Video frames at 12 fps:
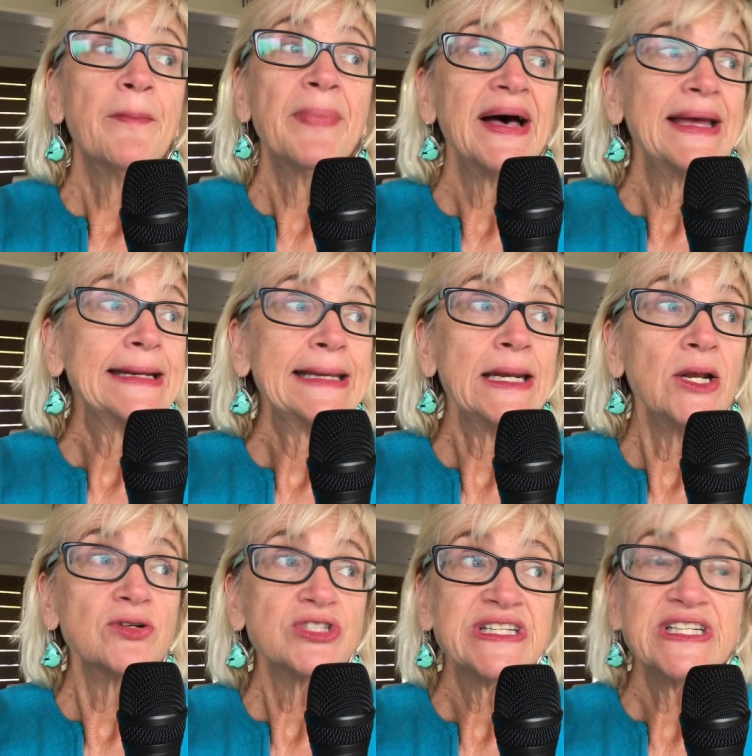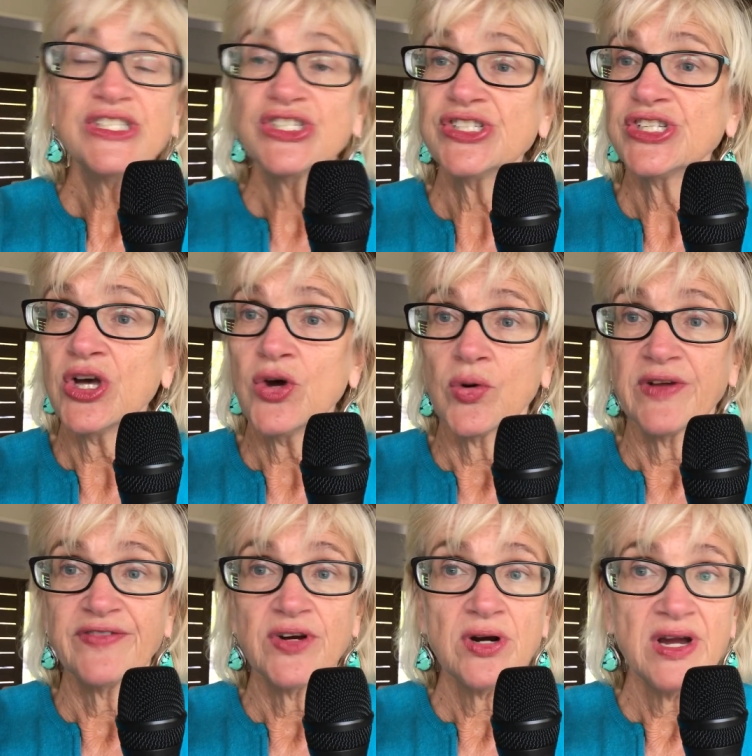But, you know, to each his own.
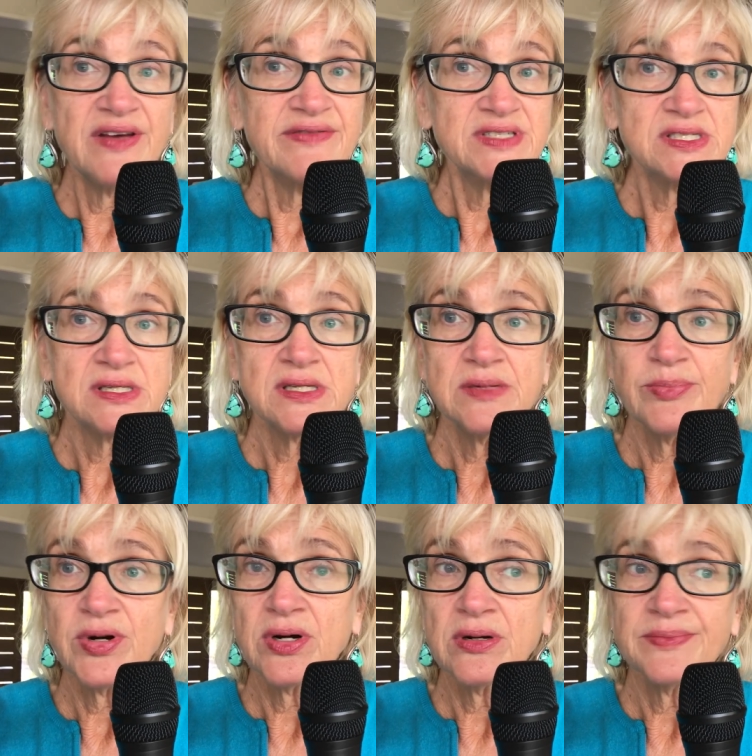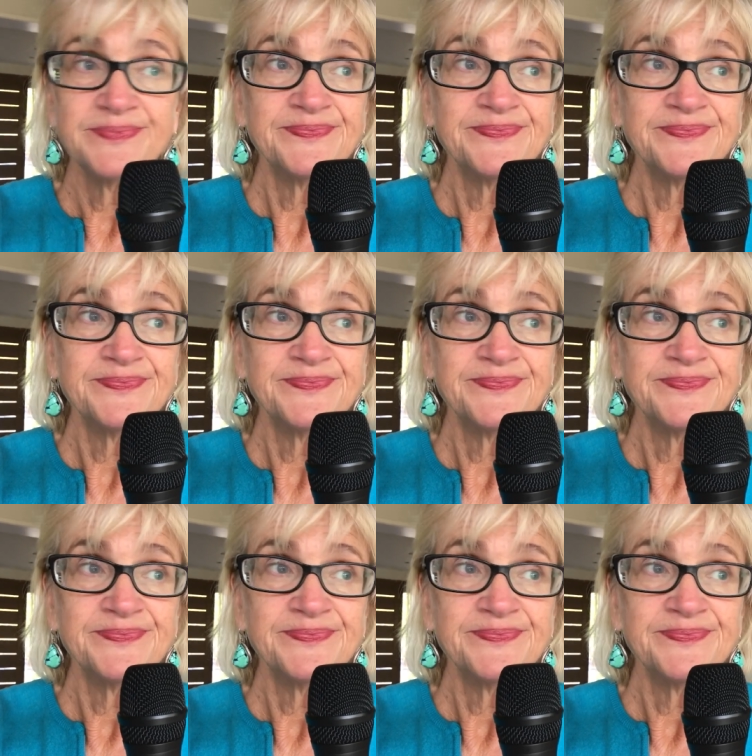If you're a heavy sleeper,